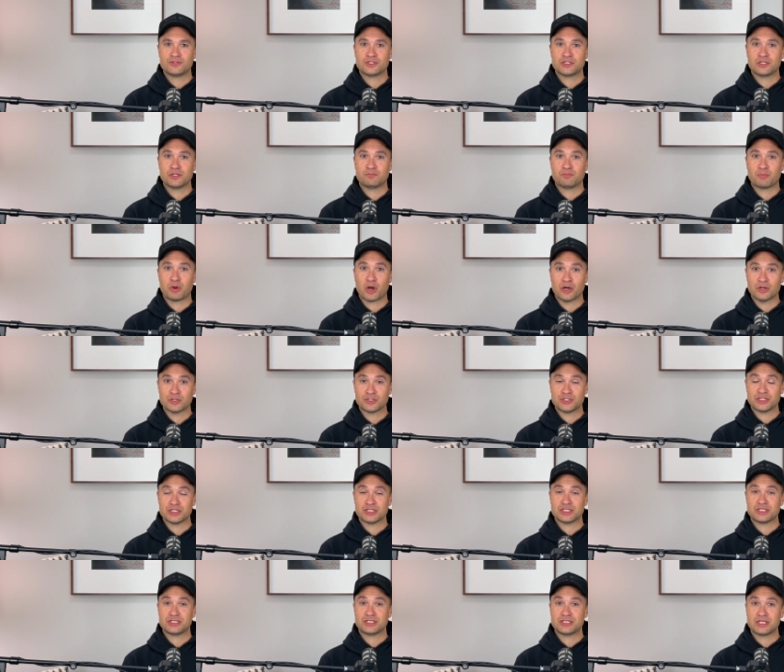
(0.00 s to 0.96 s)
to
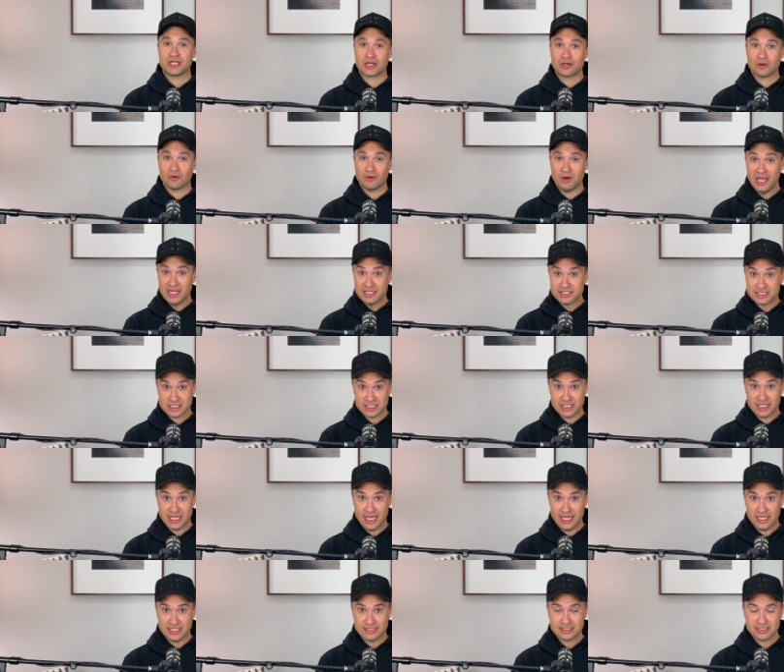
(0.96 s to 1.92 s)
purchase cigarettes
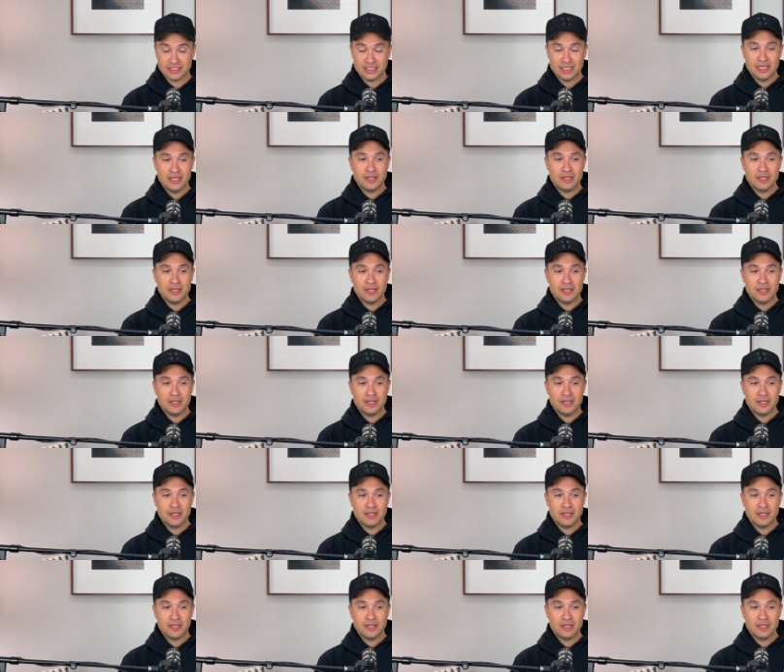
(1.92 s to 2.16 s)
yet,